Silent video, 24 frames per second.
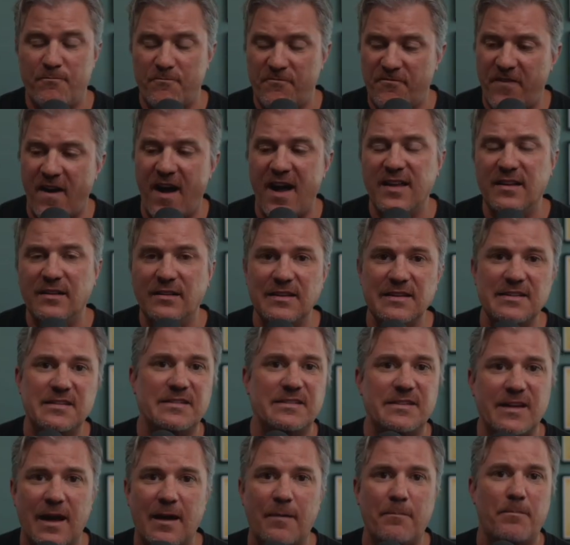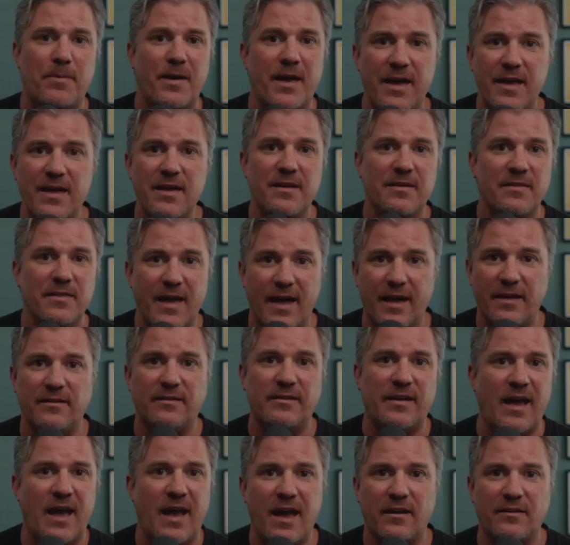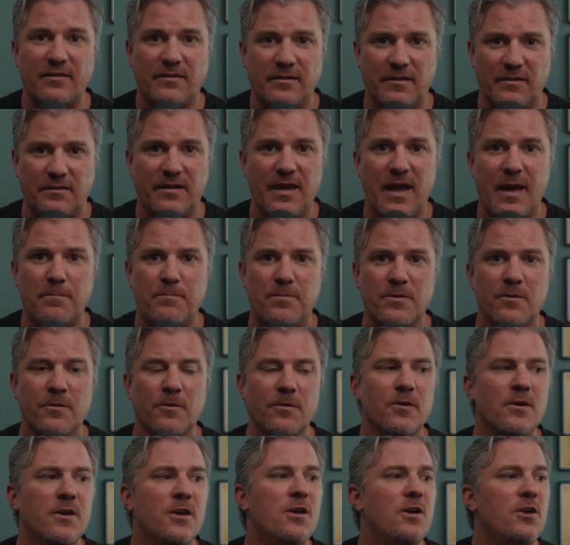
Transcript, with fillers: finally stop paying that tax to Zapier.